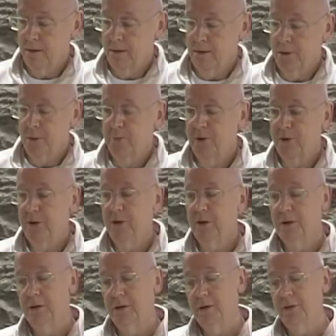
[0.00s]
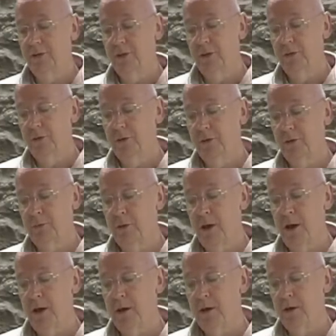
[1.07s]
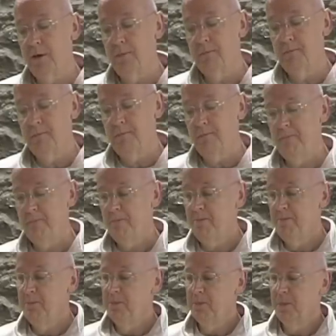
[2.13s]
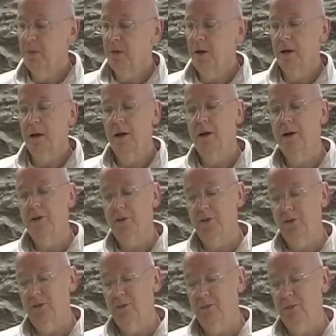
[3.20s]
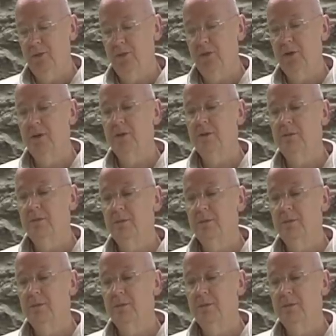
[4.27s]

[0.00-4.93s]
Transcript: nobody has ever explained. And it seems, if